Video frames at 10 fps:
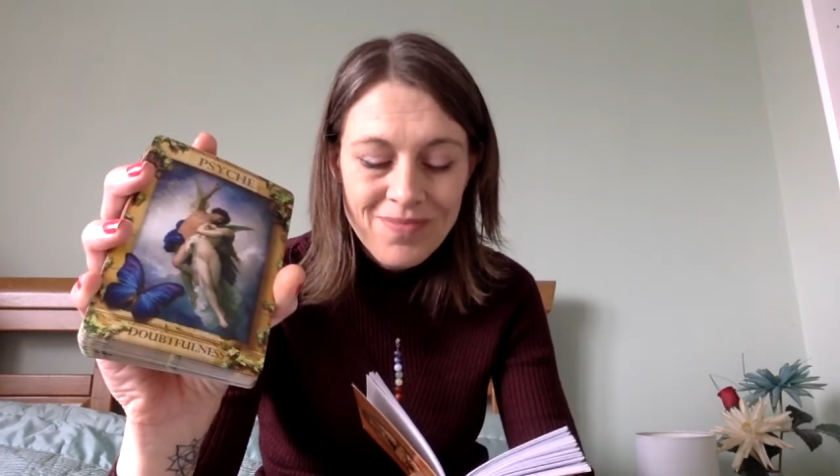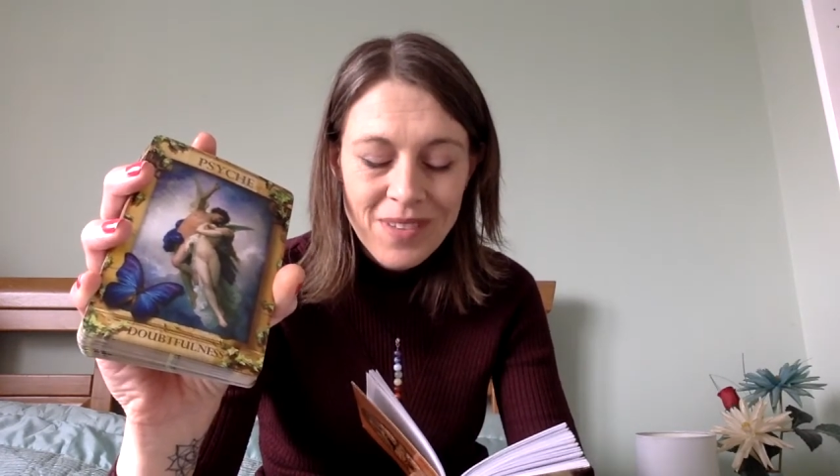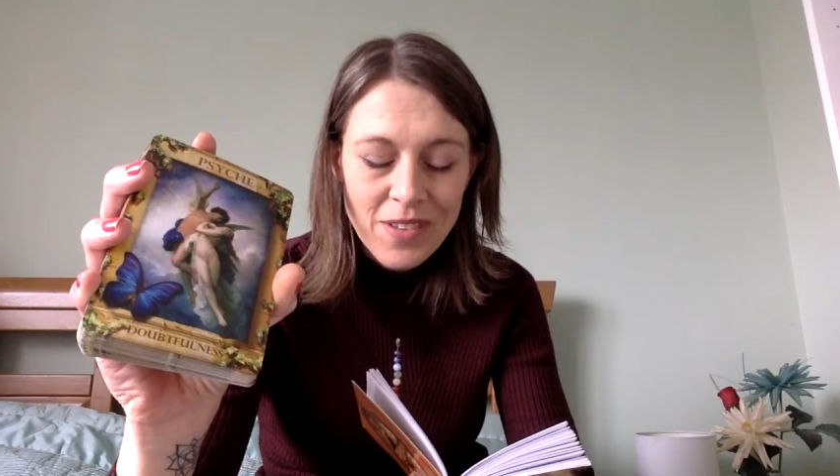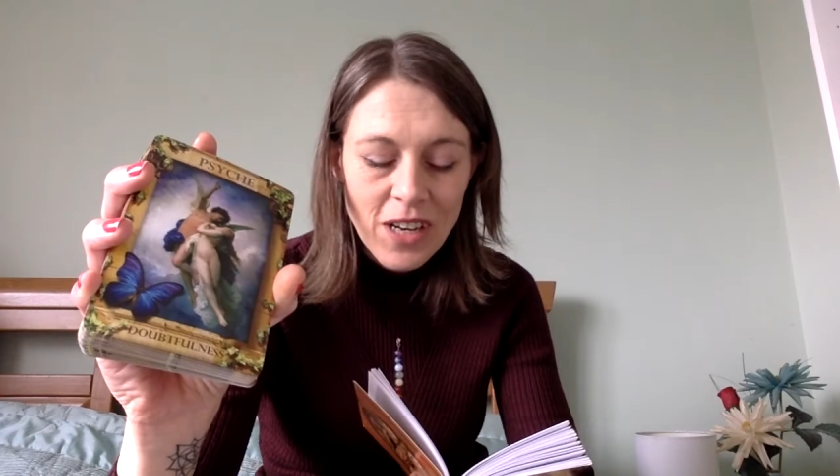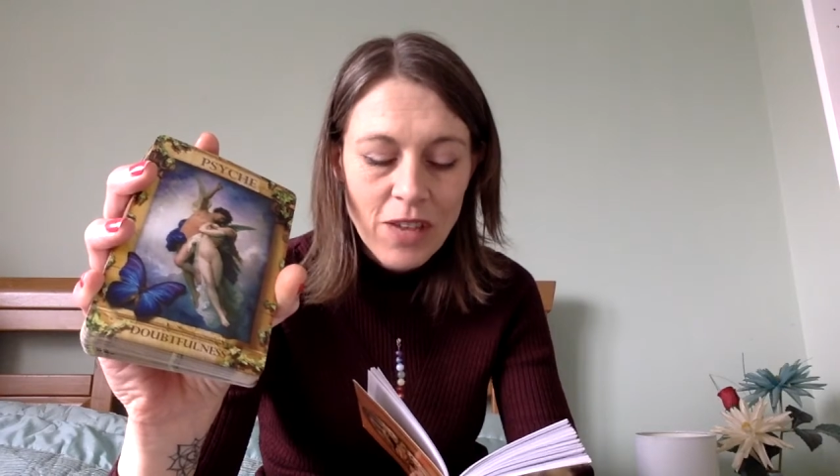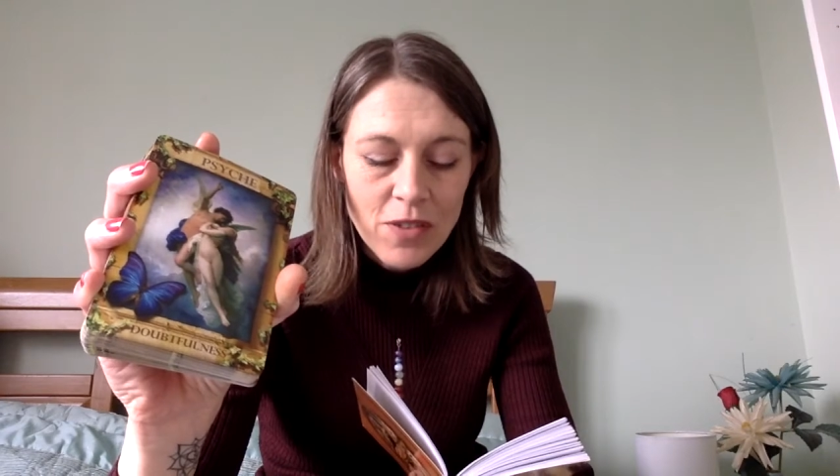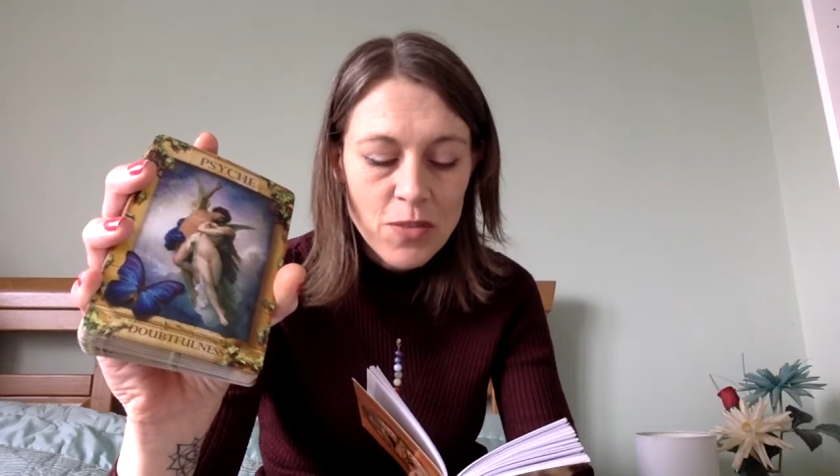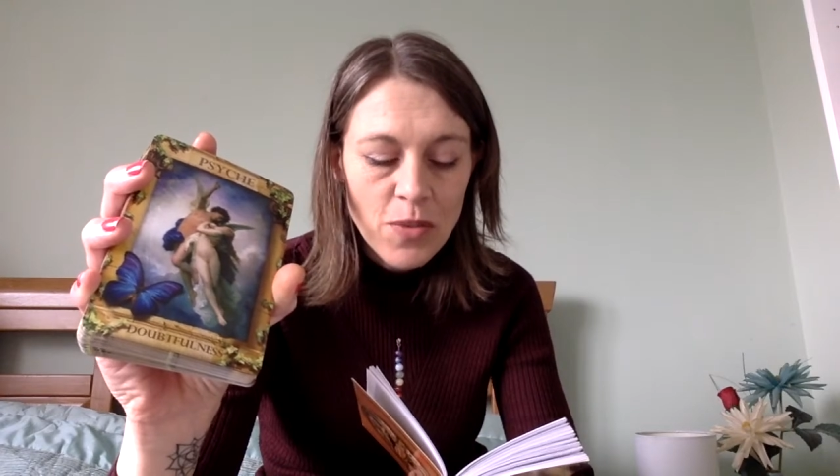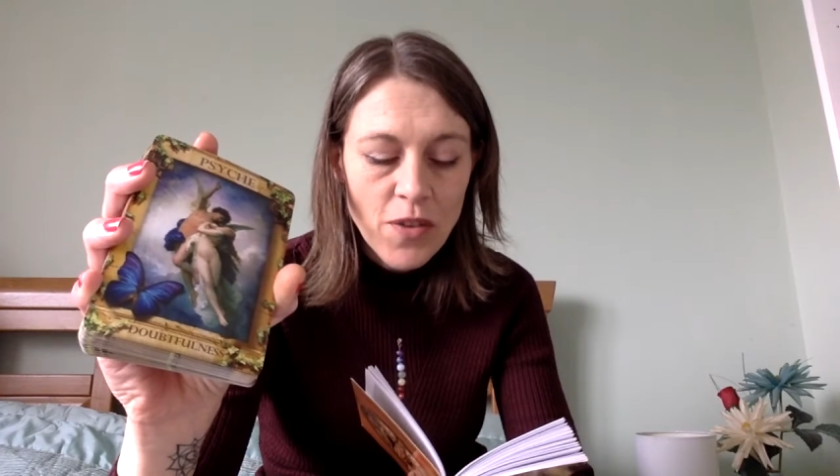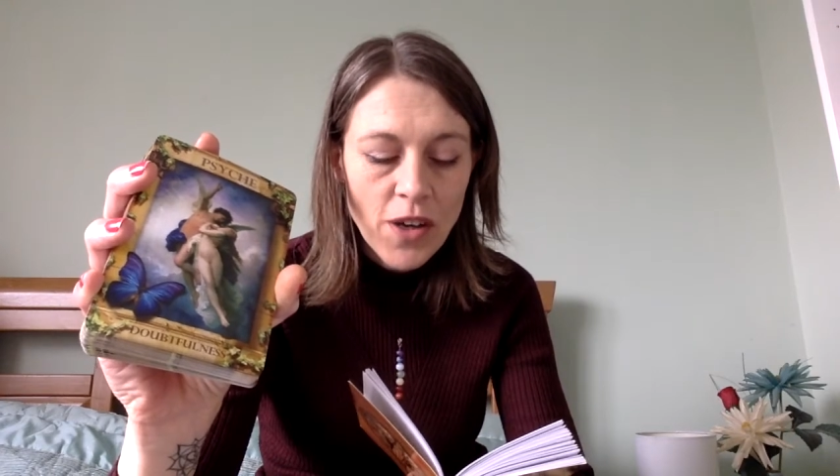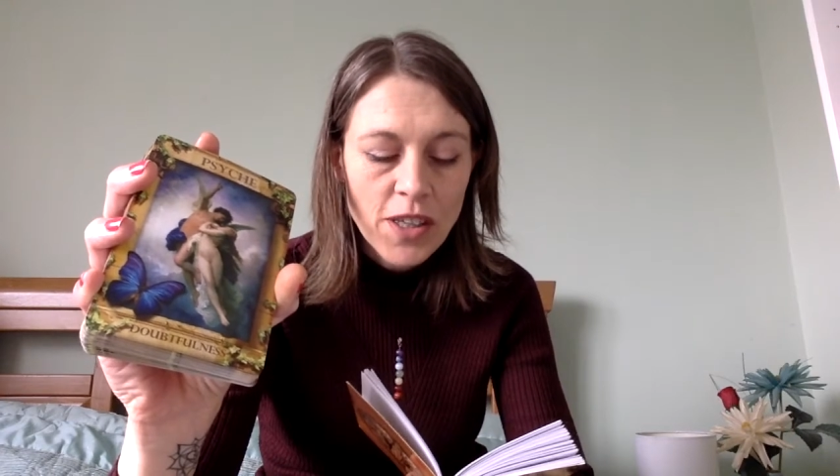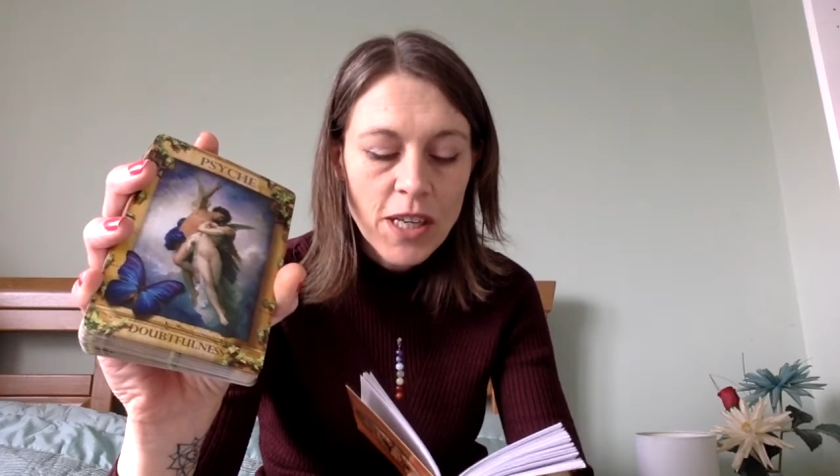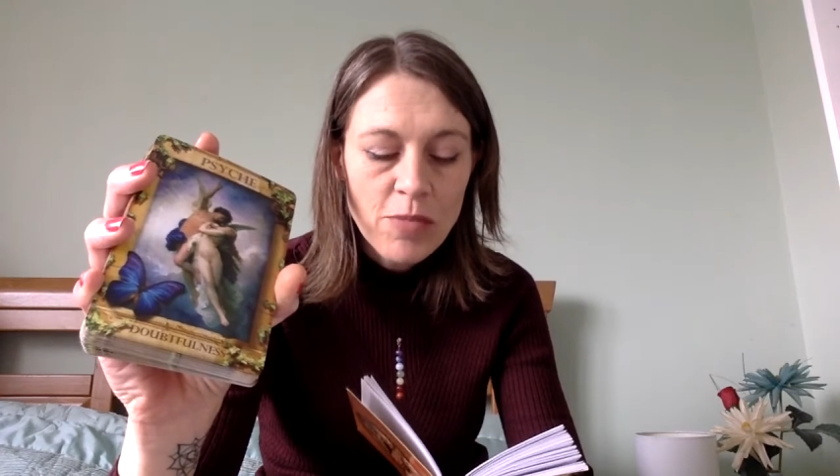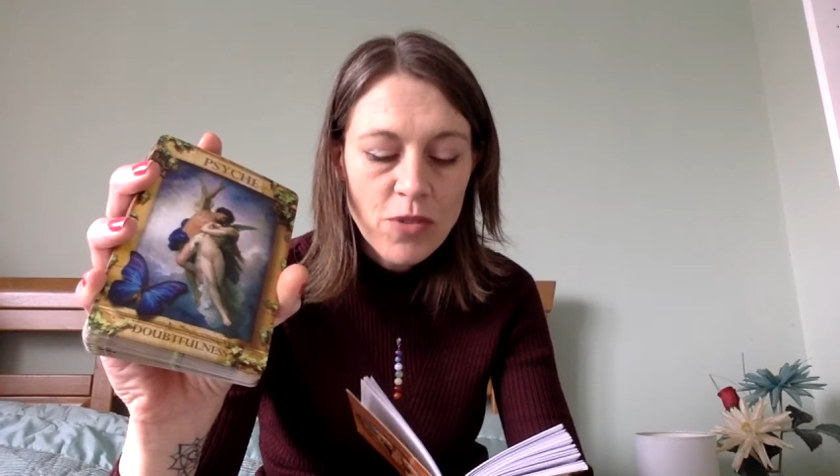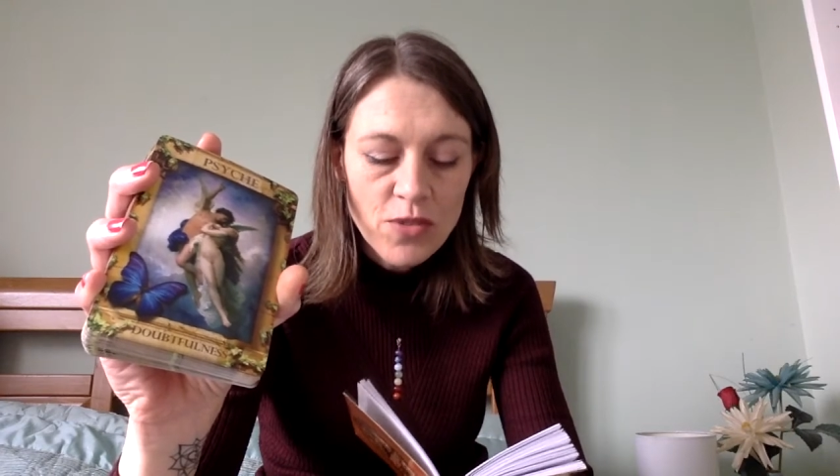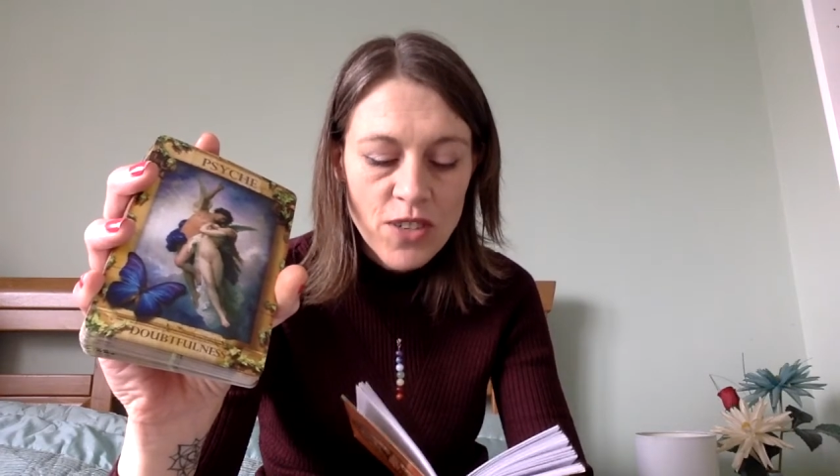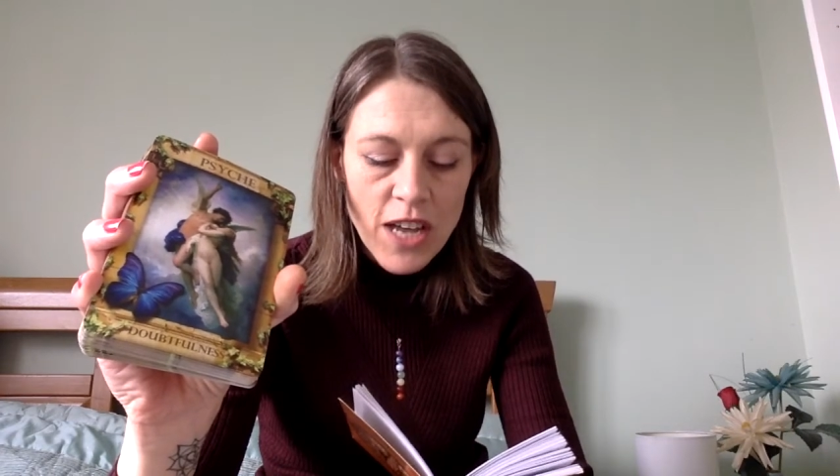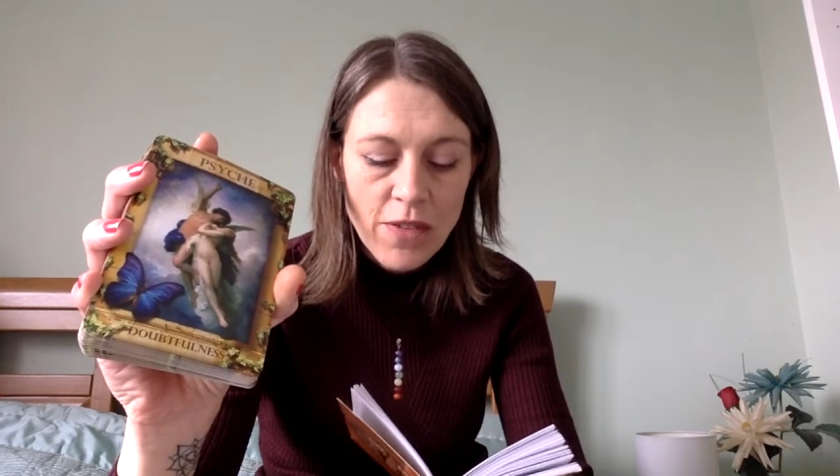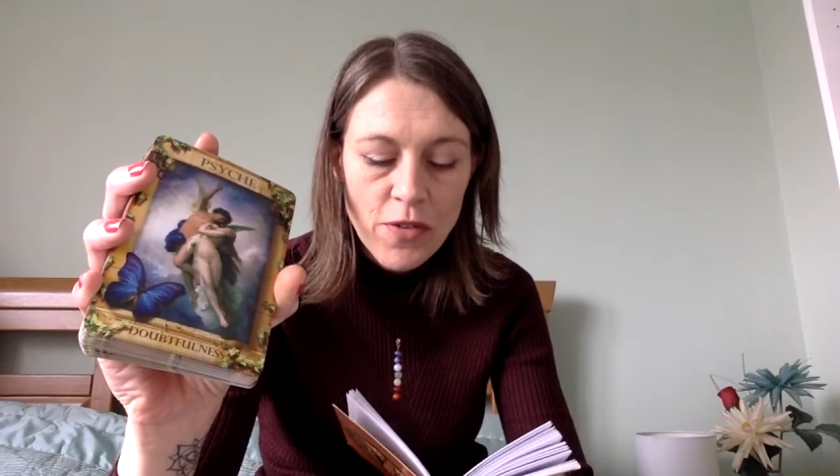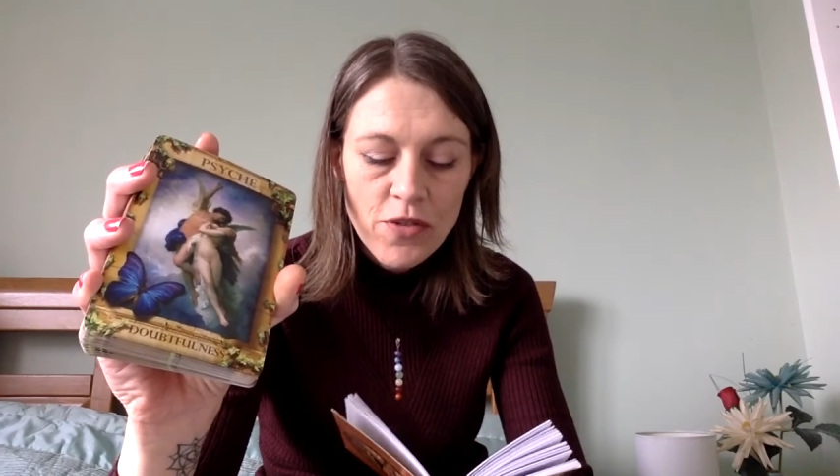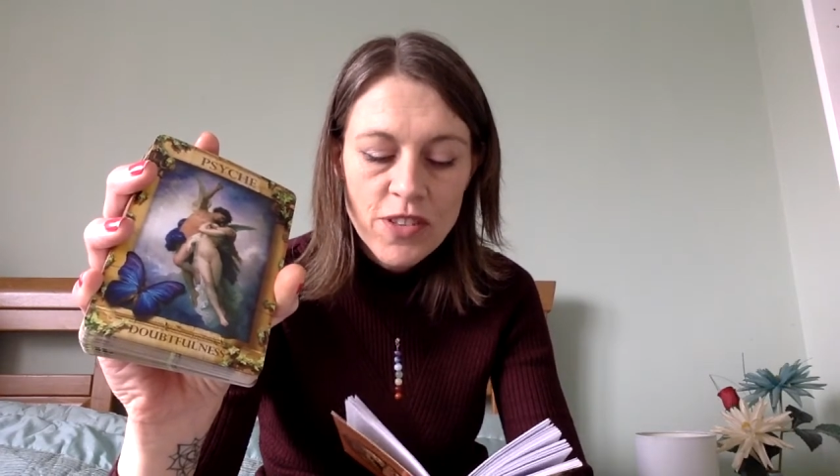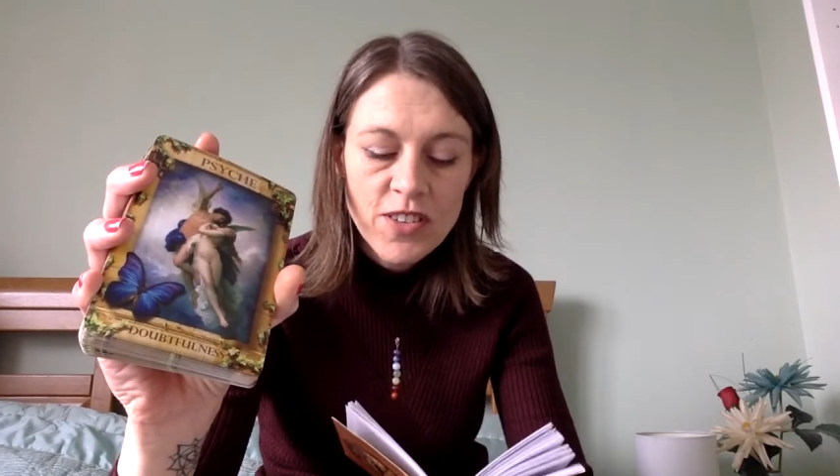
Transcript: and the lovers were finally brought together for